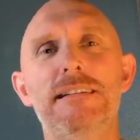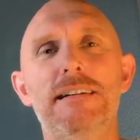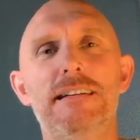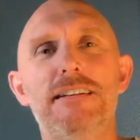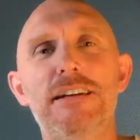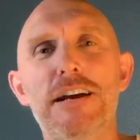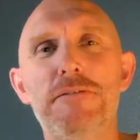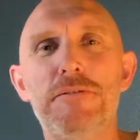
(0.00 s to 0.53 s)
And
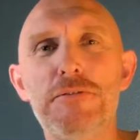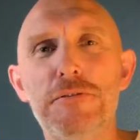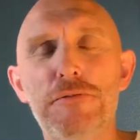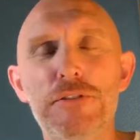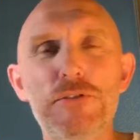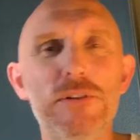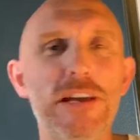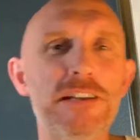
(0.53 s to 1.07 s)
then after a
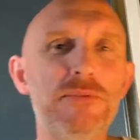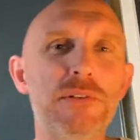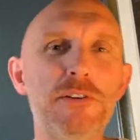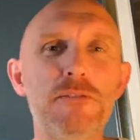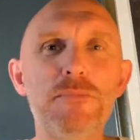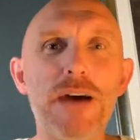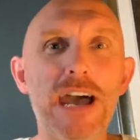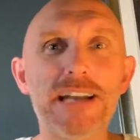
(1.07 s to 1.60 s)
few days, we
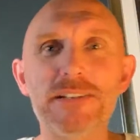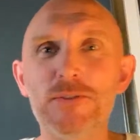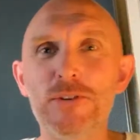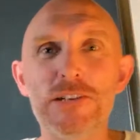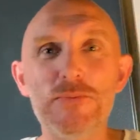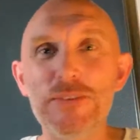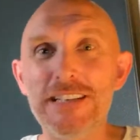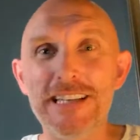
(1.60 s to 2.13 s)
go back to
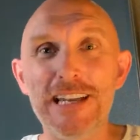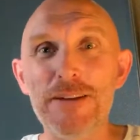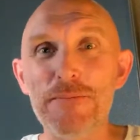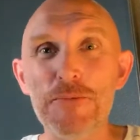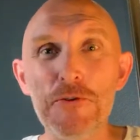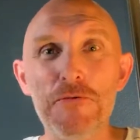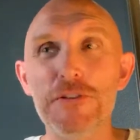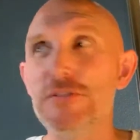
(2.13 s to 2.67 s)
it and we can't
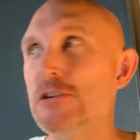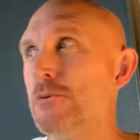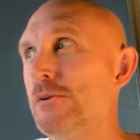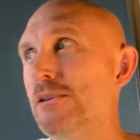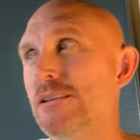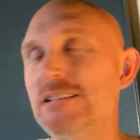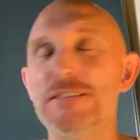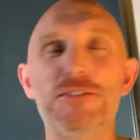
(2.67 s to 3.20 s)
move it. There were
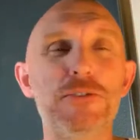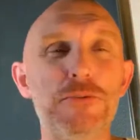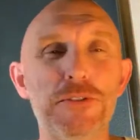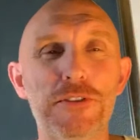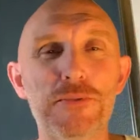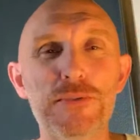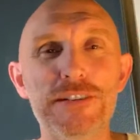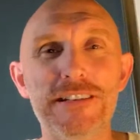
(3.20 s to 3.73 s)
like 2 or
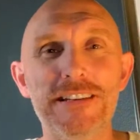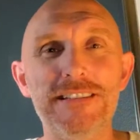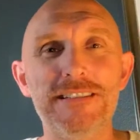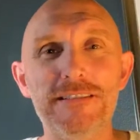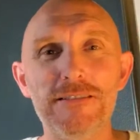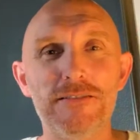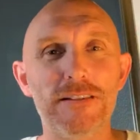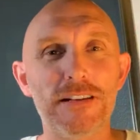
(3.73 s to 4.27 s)
3 days
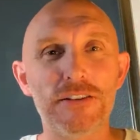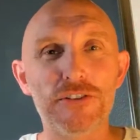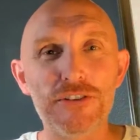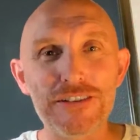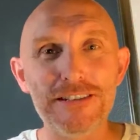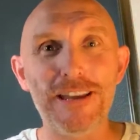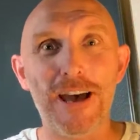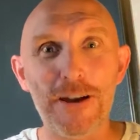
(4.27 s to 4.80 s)
here that I
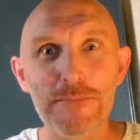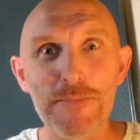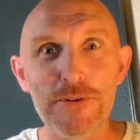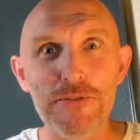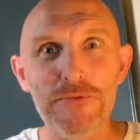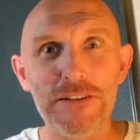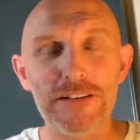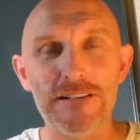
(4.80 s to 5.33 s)
could not
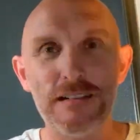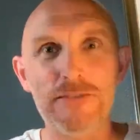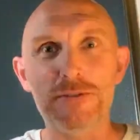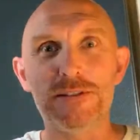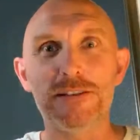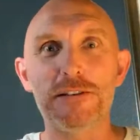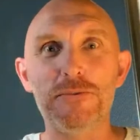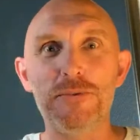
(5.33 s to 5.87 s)
move it. And I
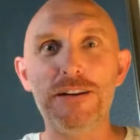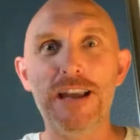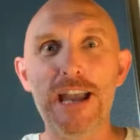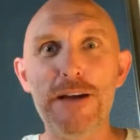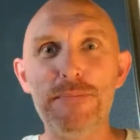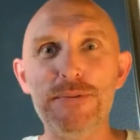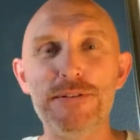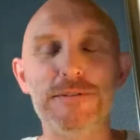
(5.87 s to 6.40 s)
was like, what
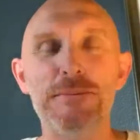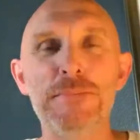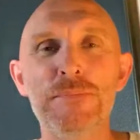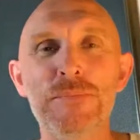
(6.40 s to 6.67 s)
happened?